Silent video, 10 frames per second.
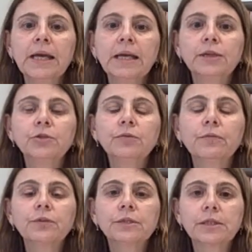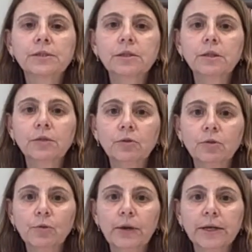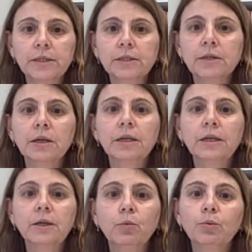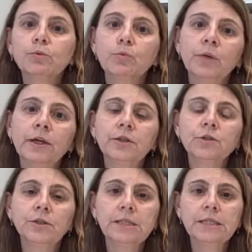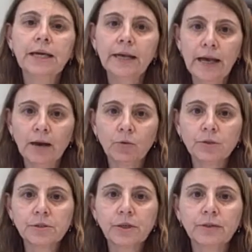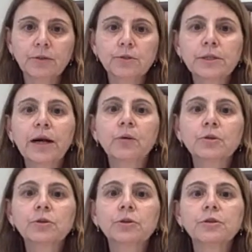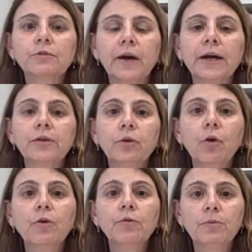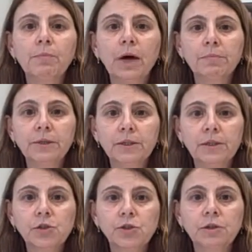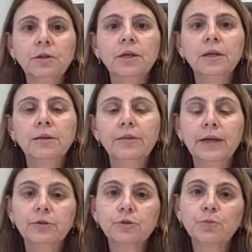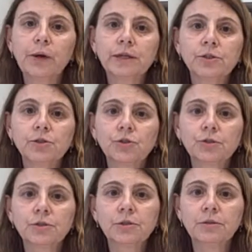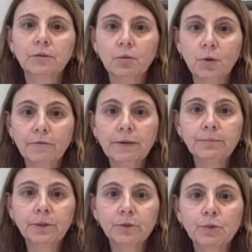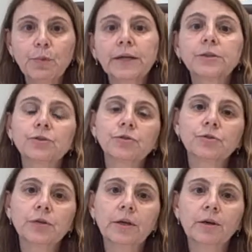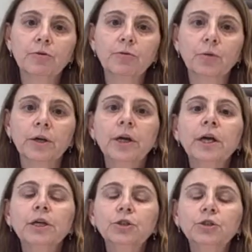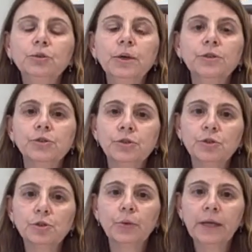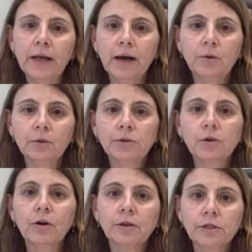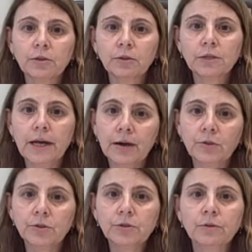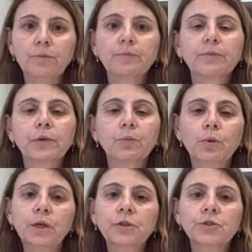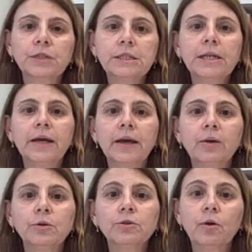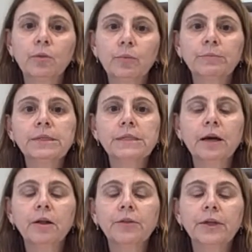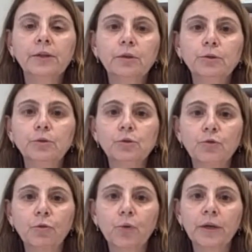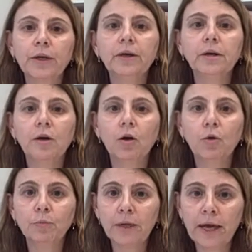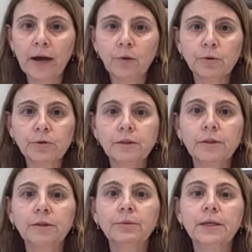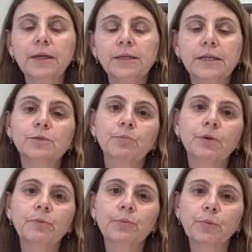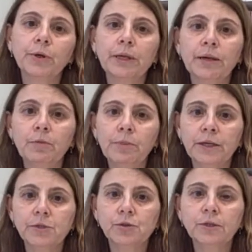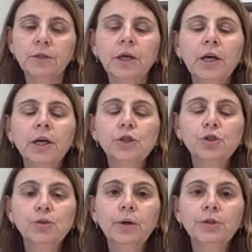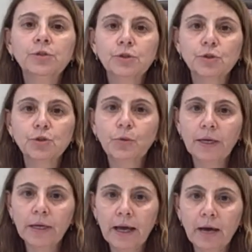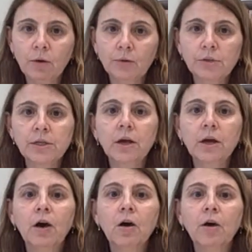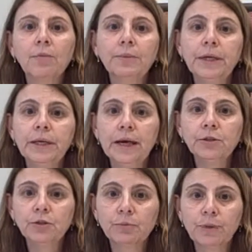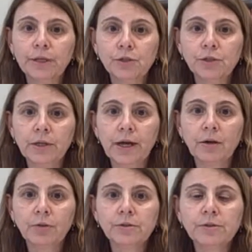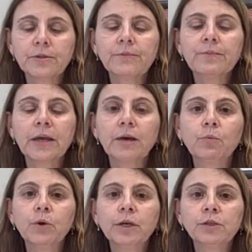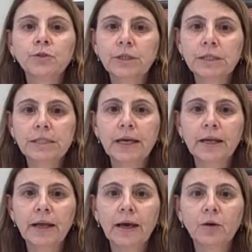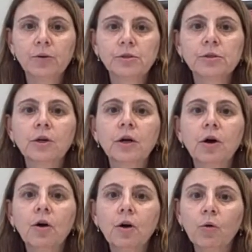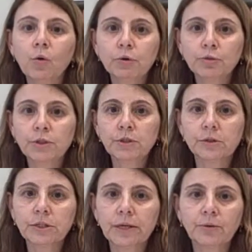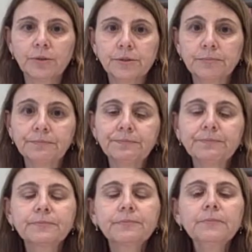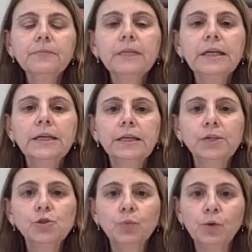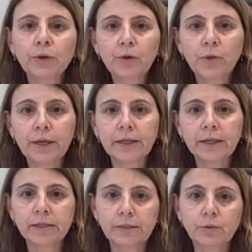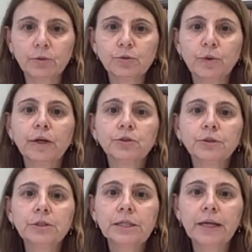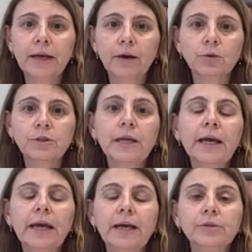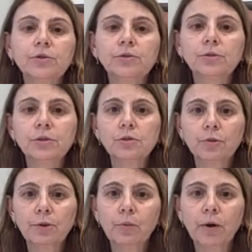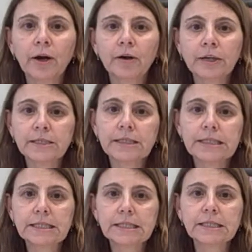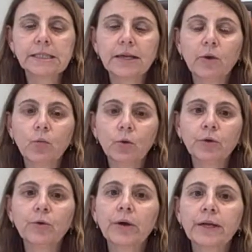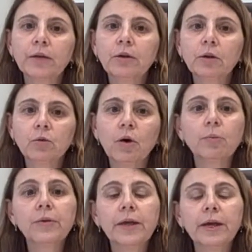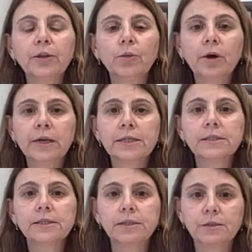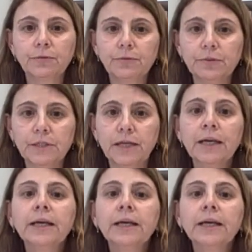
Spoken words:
Each of those 6 clinical credits equals 110 hours, and those hours are divided over the population that nurse practitioners who are family nurse practitioners care for. 220 hours are adult hours, 110 hours are women's health and includes 40 OB hours in the assessment of the prenatal patient, 220 hours are pediatric patient hours, and 110 hours are older adult hours. Each one credit is equal to 110 hours, and students are required, as I said, to take one credit along with NURS 650.